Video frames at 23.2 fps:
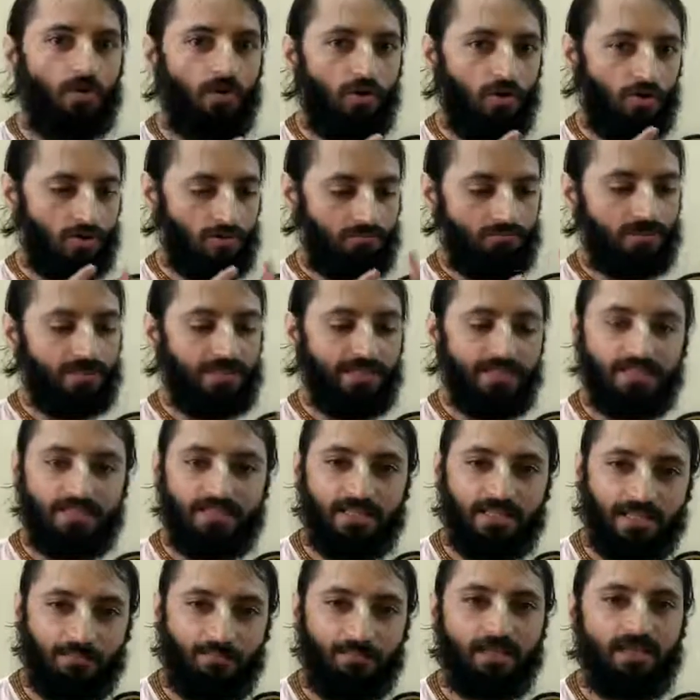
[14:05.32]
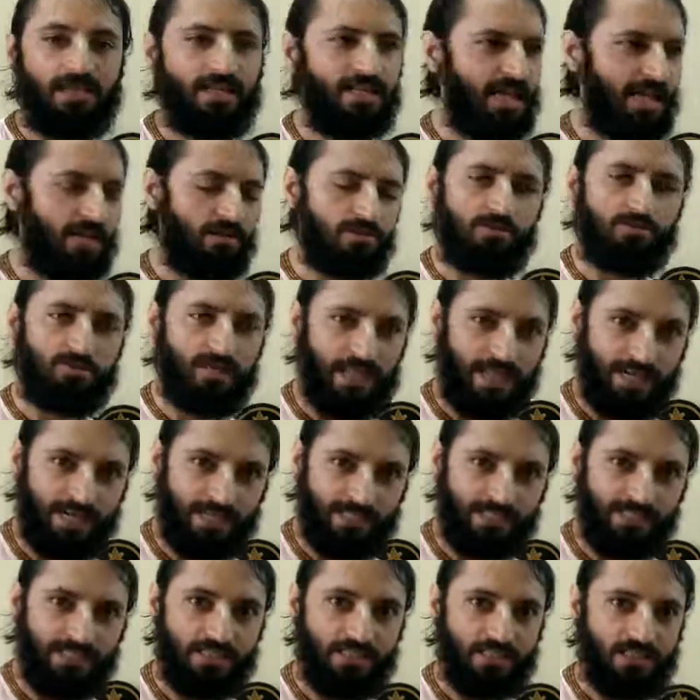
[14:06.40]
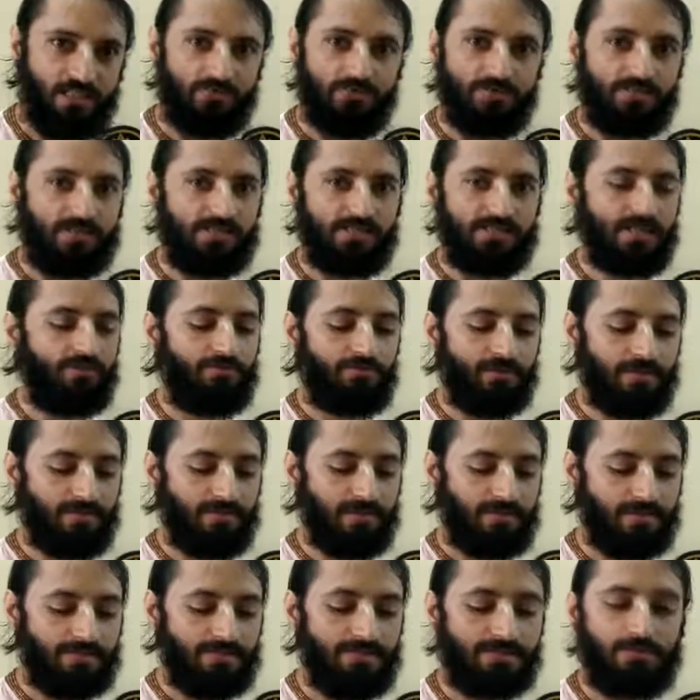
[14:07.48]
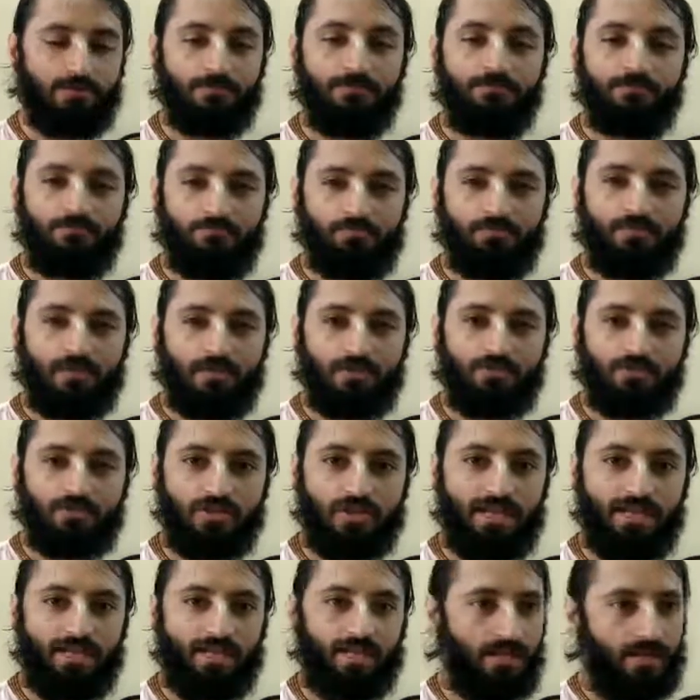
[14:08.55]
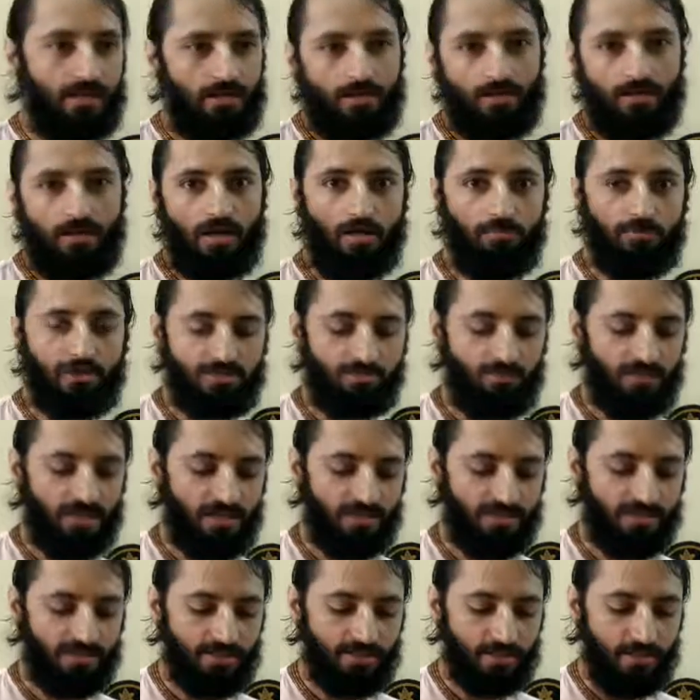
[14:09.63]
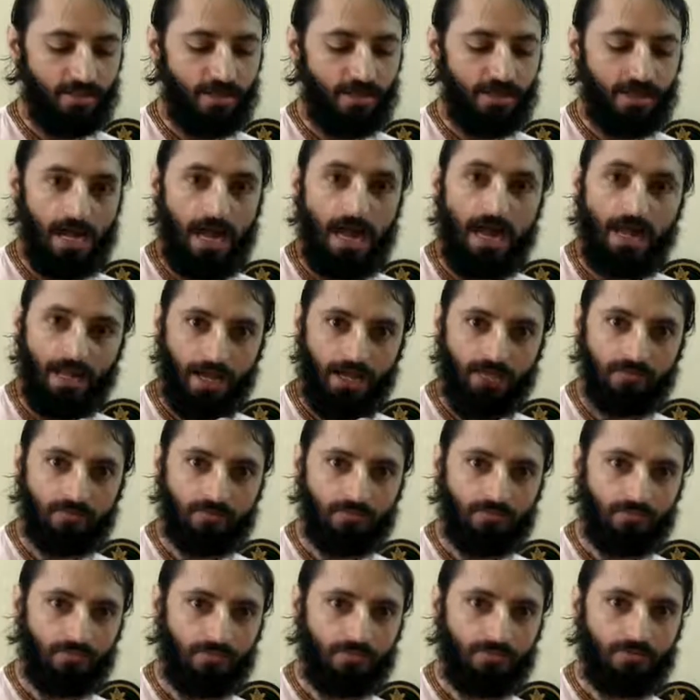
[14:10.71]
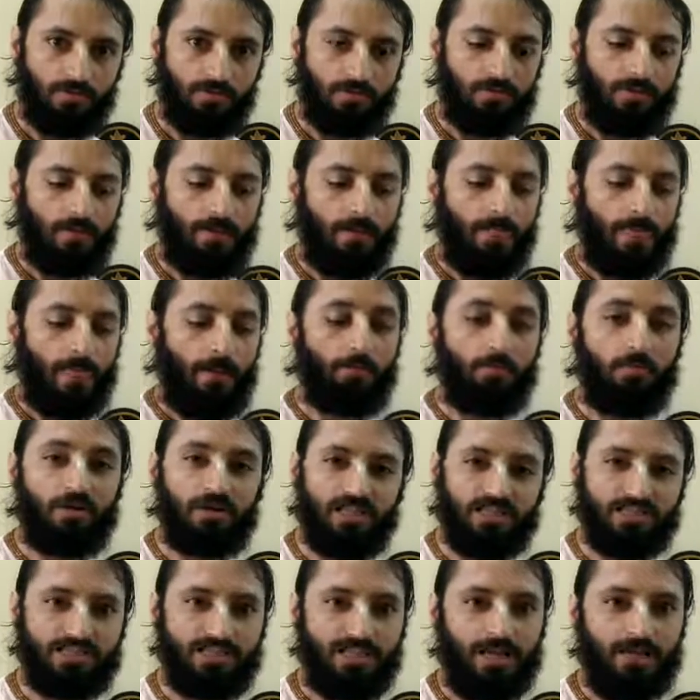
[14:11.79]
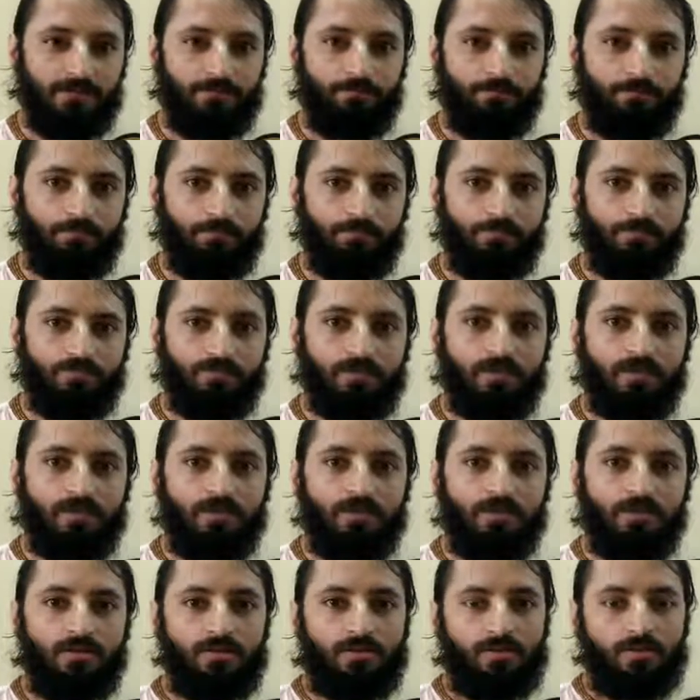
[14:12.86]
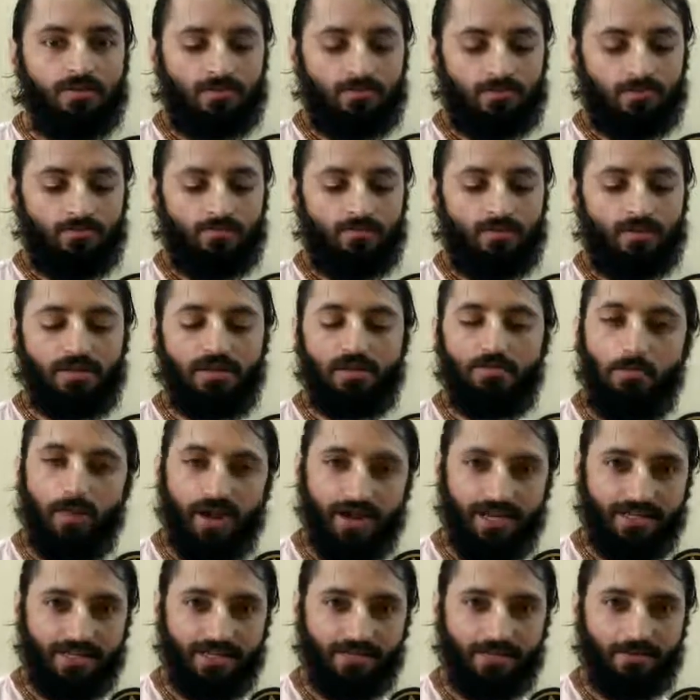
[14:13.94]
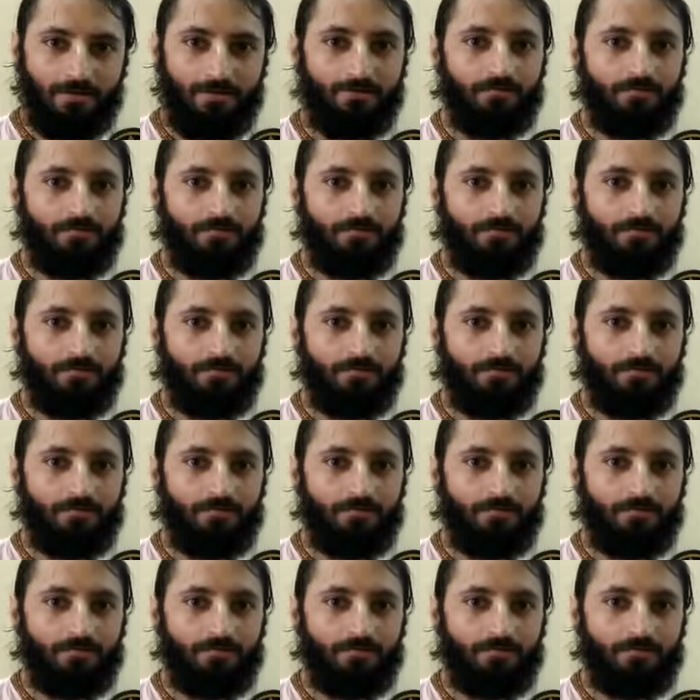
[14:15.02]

or cleaning the temple and some direct deity services and everything else. So, like Amrish Maharaj did, Kaya, Manasa, Mind.